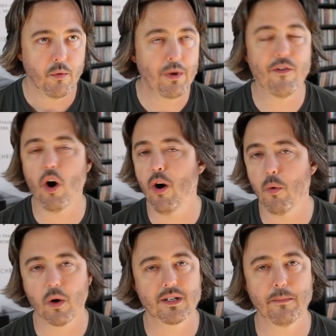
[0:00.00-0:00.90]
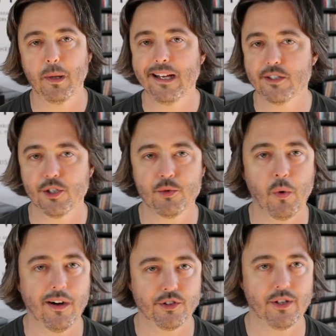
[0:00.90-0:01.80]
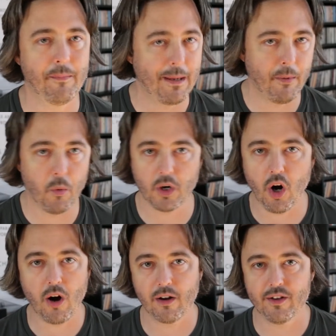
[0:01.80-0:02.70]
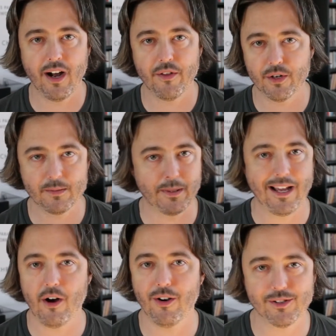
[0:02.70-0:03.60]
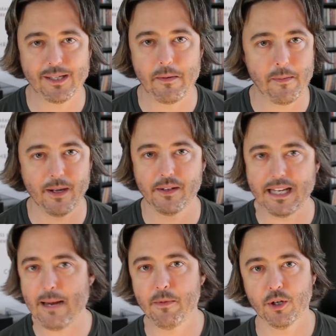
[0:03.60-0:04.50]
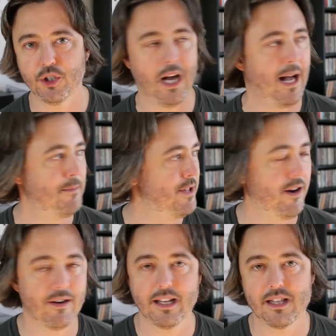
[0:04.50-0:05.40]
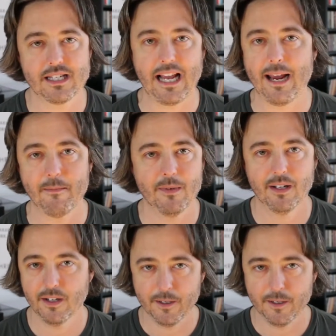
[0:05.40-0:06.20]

we've all worked at places where some people work harder than others, but they all seem to be able to keep their jobs. They all get the same